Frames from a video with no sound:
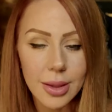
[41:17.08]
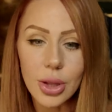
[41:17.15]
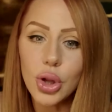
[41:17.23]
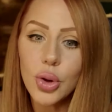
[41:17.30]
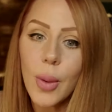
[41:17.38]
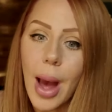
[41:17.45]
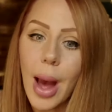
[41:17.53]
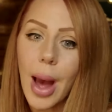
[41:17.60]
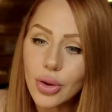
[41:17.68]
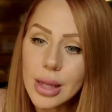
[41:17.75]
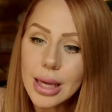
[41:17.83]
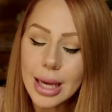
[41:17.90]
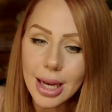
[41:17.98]
Did you
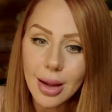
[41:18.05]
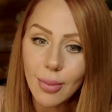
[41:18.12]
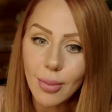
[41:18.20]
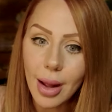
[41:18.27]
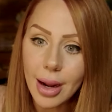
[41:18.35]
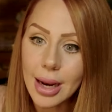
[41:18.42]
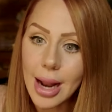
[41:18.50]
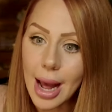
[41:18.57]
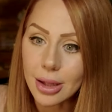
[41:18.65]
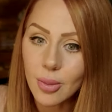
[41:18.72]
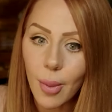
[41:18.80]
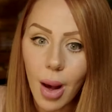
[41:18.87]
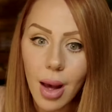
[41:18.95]
actually get him like an
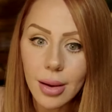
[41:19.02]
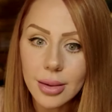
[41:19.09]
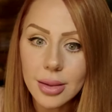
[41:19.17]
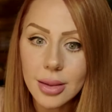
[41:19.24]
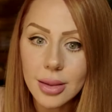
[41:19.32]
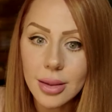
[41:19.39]
Xbox?